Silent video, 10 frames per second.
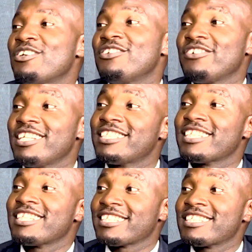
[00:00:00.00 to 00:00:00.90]
when you
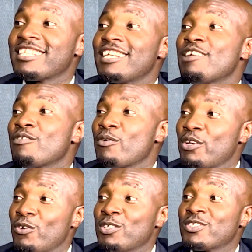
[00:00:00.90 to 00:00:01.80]
reach at a certain level,
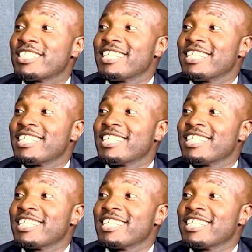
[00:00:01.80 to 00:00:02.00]
when you want to